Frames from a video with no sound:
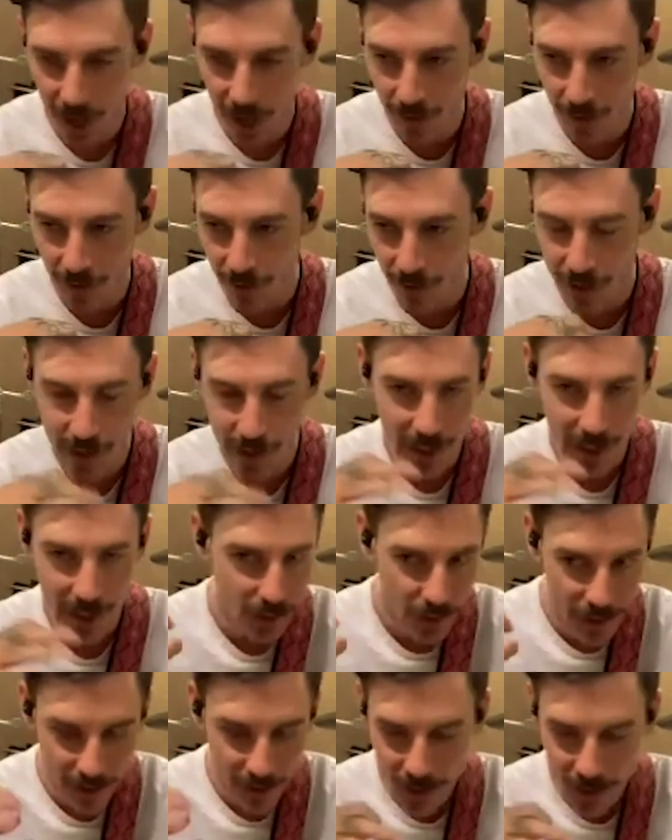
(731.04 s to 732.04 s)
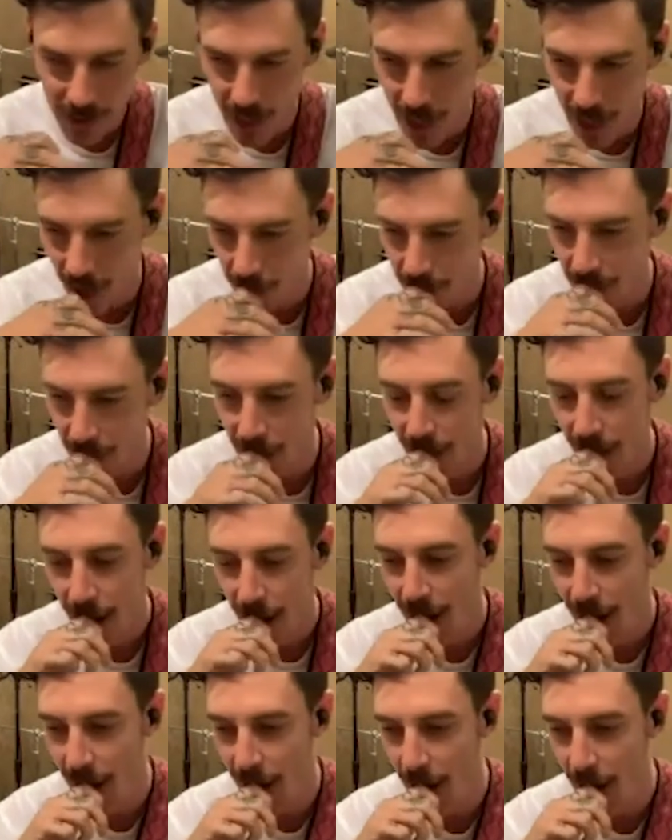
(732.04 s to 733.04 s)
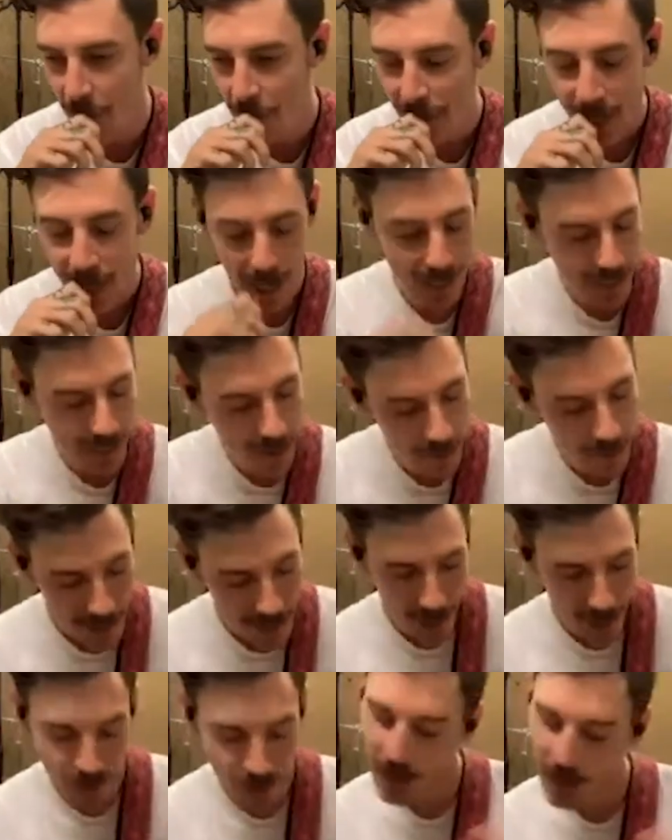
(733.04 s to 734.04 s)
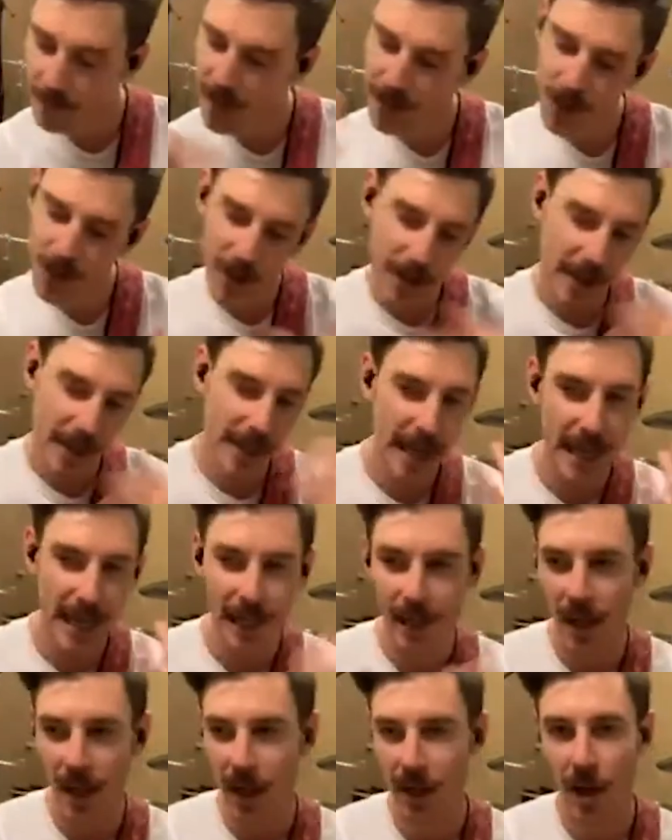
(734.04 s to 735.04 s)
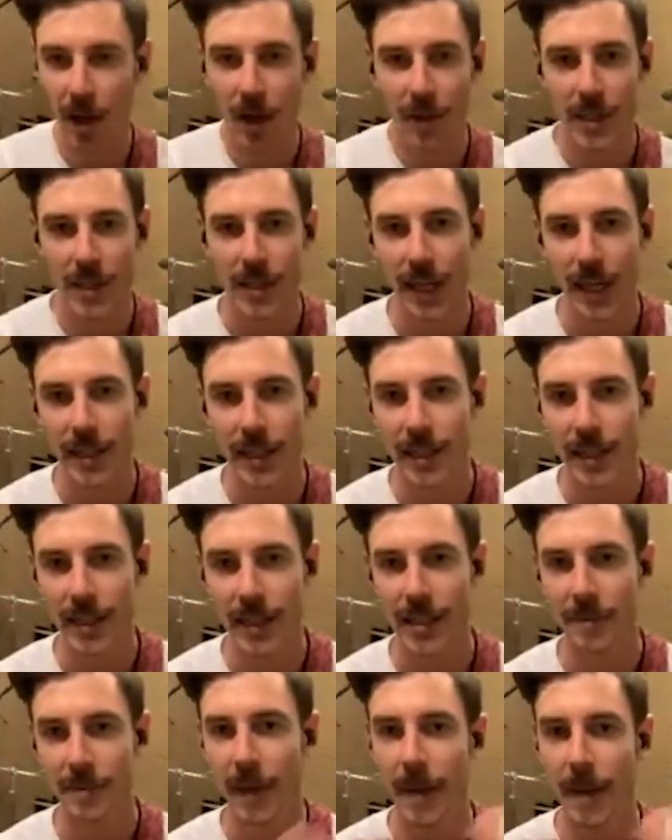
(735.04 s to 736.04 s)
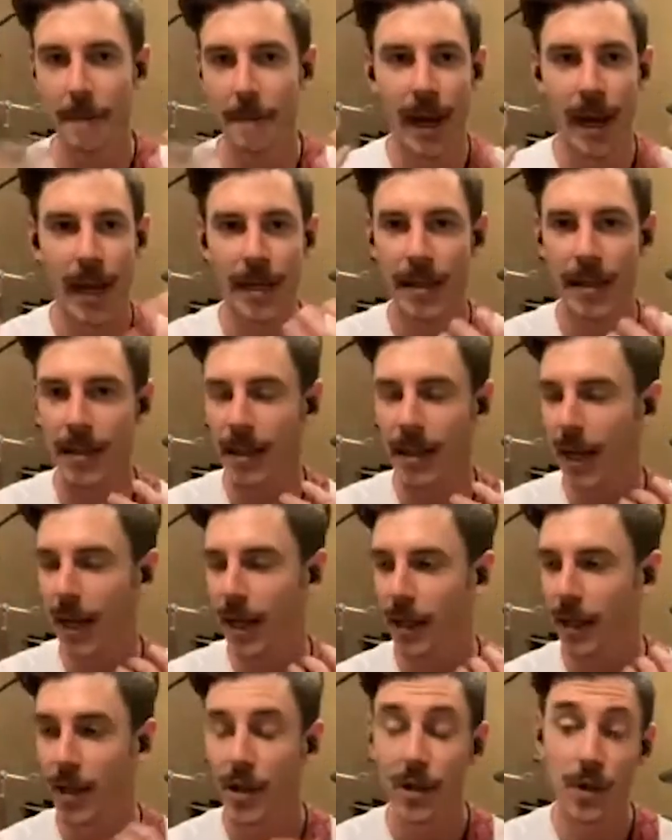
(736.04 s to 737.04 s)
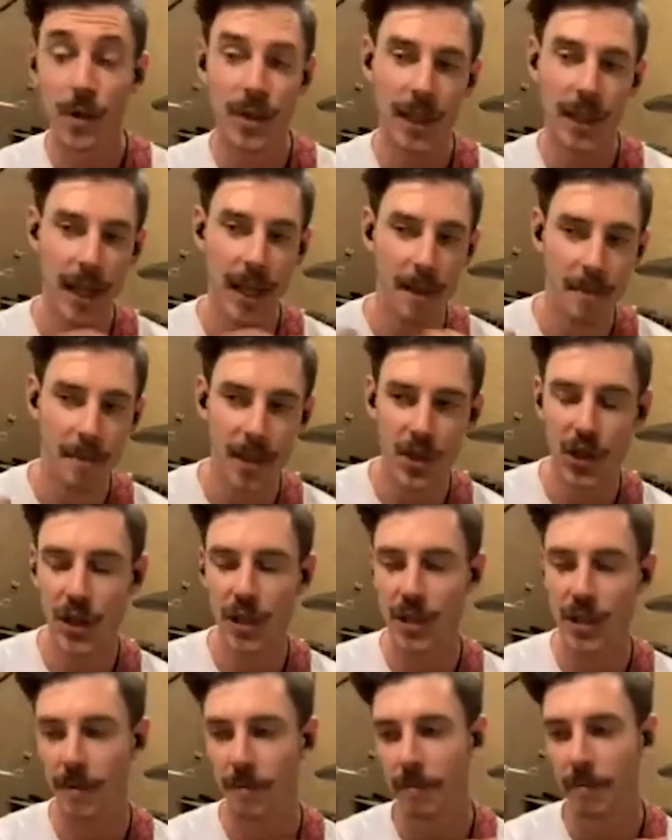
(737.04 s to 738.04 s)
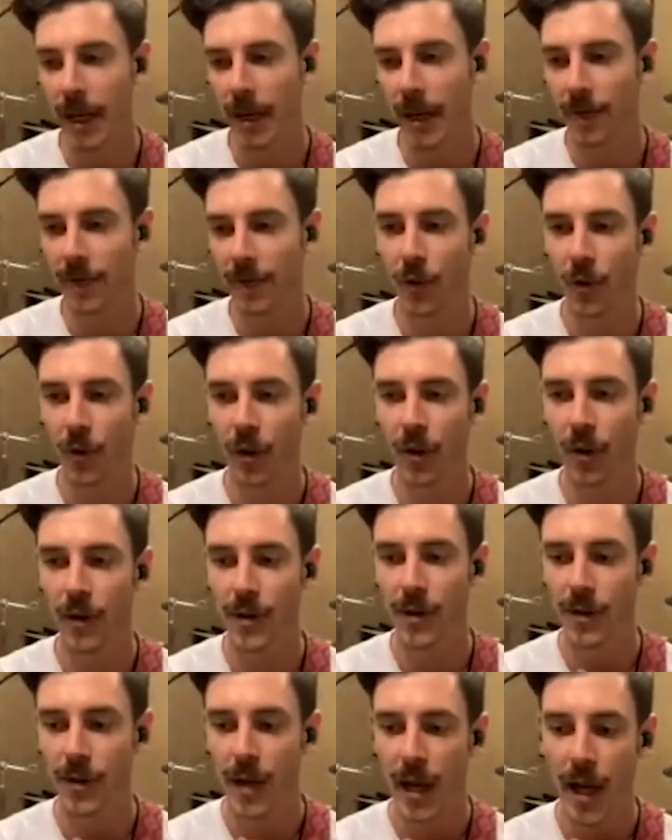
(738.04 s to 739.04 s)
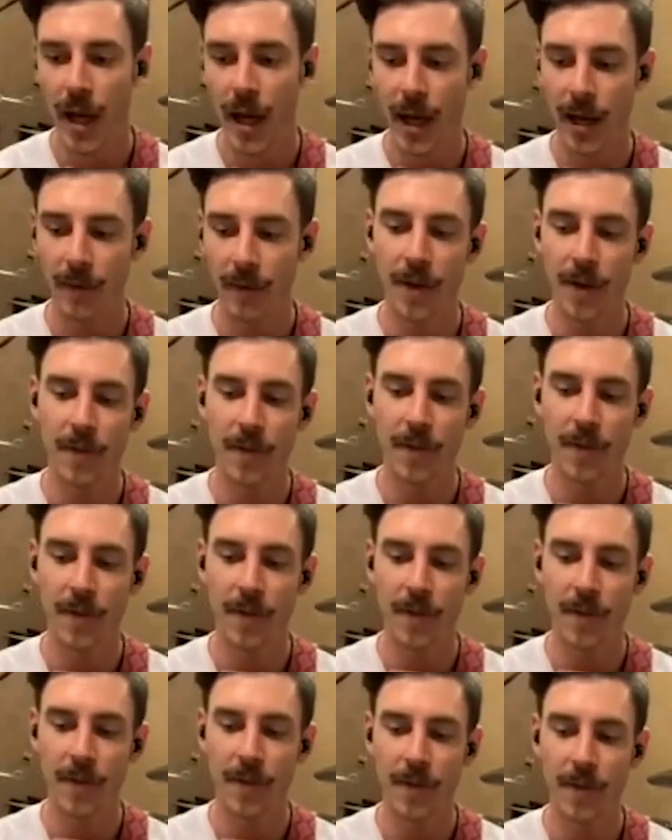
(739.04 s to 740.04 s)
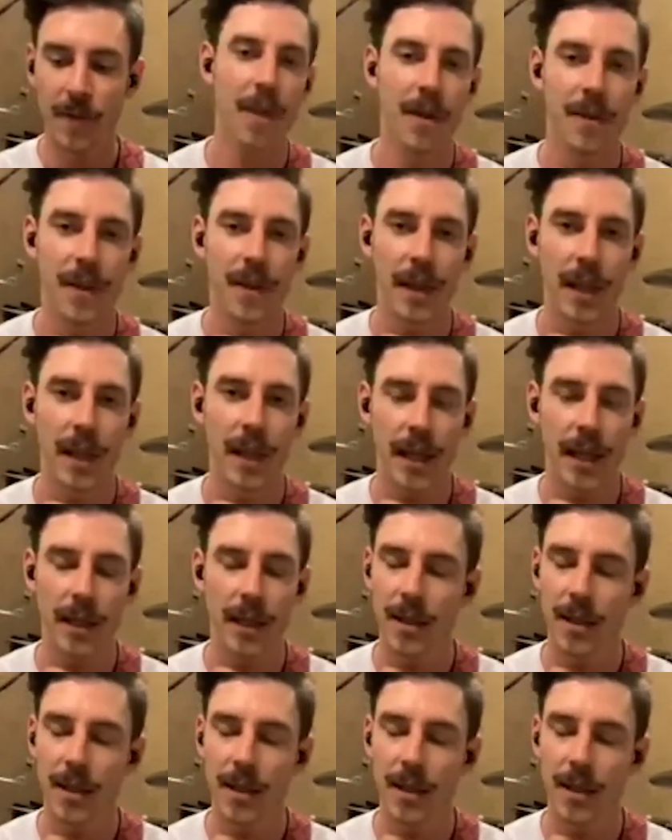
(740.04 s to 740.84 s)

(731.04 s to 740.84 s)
very secretive sound, as compared. So I'm like trying to catalog all these ideas in my mind as like using images and metaphors and feeling rather than like